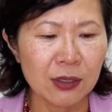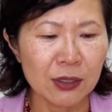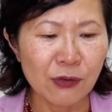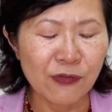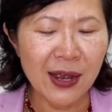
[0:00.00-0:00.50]

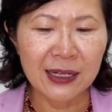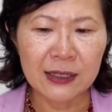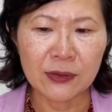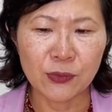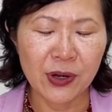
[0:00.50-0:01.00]
You'll find
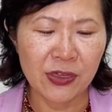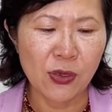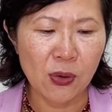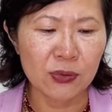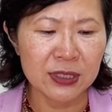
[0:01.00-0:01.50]
with
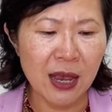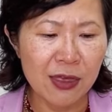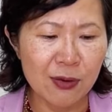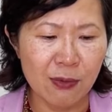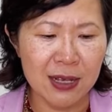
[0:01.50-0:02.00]
those
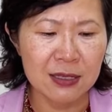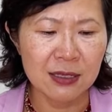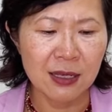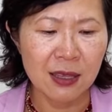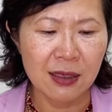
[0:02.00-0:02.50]
other ones
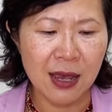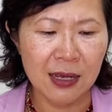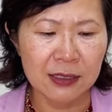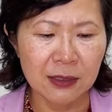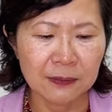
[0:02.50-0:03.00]
that